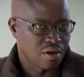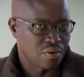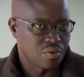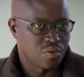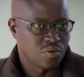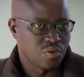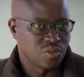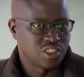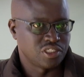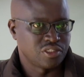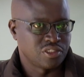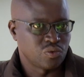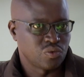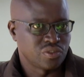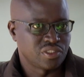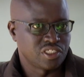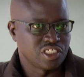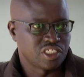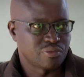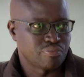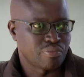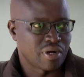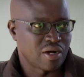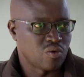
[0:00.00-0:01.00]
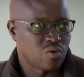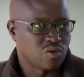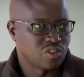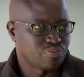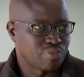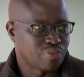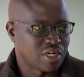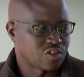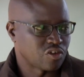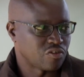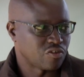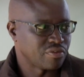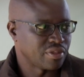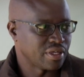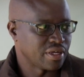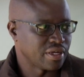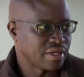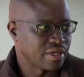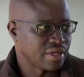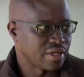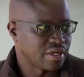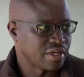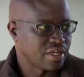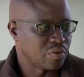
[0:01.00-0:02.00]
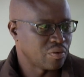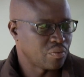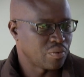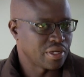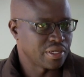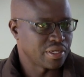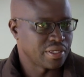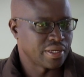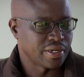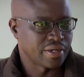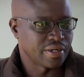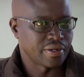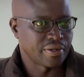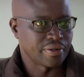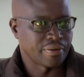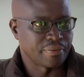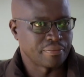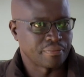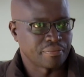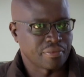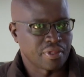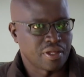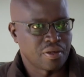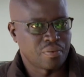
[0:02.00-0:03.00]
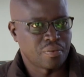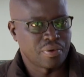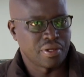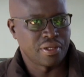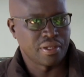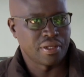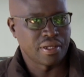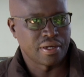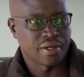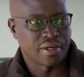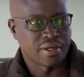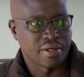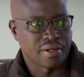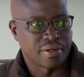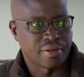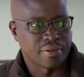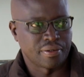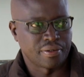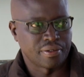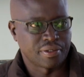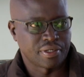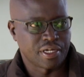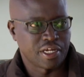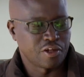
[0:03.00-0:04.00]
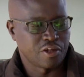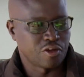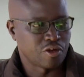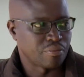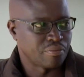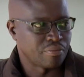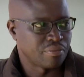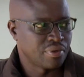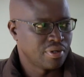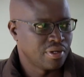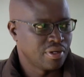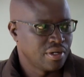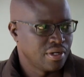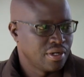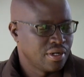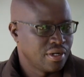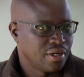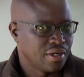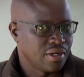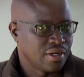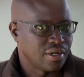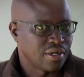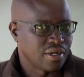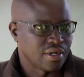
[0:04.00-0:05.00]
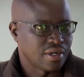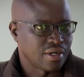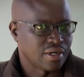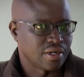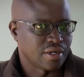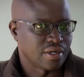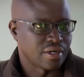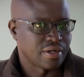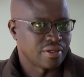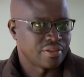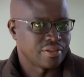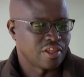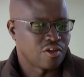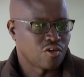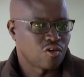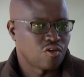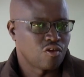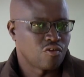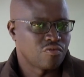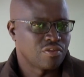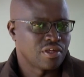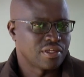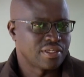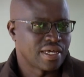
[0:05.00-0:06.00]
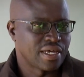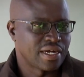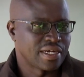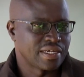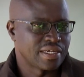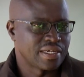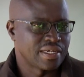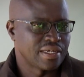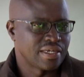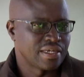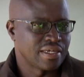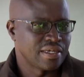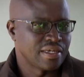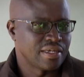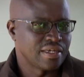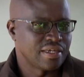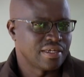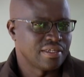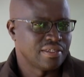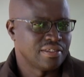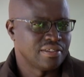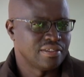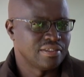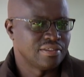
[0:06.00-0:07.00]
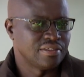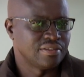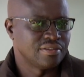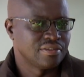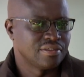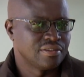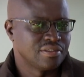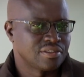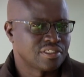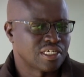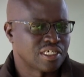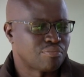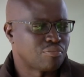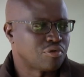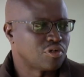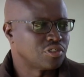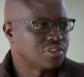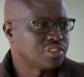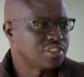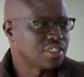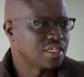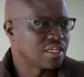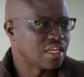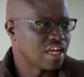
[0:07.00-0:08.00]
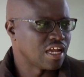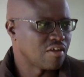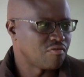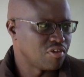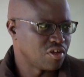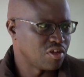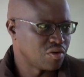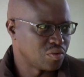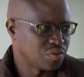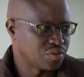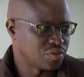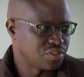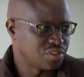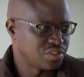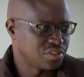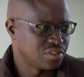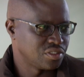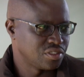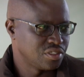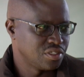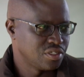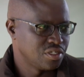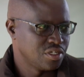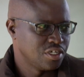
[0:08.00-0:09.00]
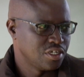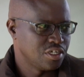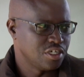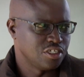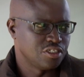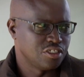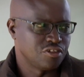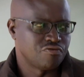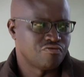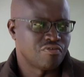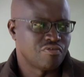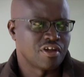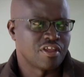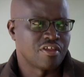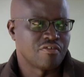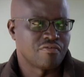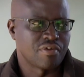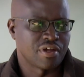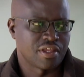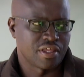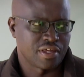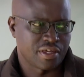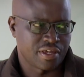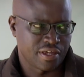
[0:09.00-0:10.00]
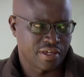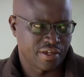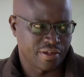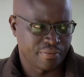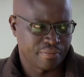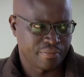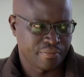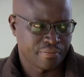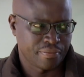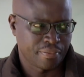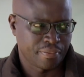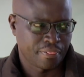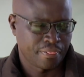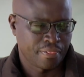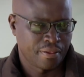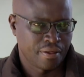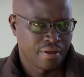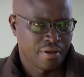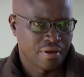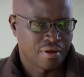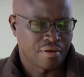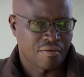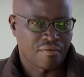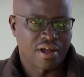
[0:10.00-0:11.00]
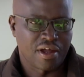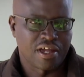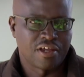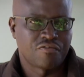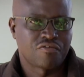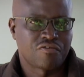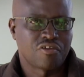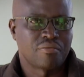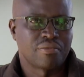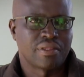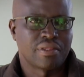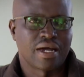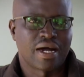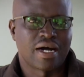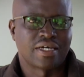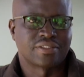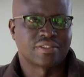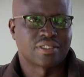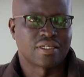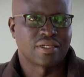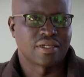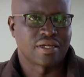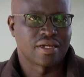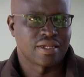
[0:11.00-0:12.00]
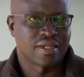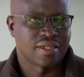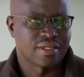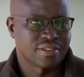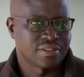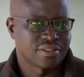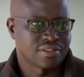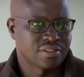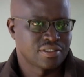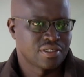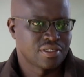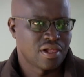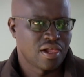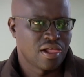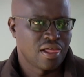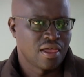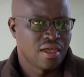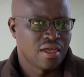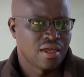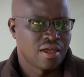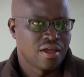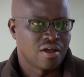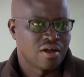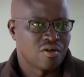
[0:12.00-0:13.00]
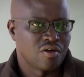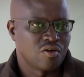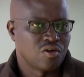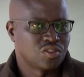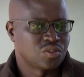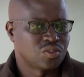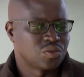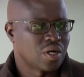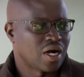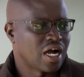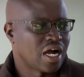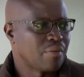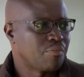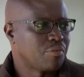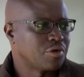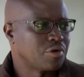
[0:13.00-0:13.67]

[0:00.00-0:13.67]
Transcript: which was part of the equid kingdom. The role of the donkey in supporting livelihoods is very, very key. Right from the arsal areas, go to high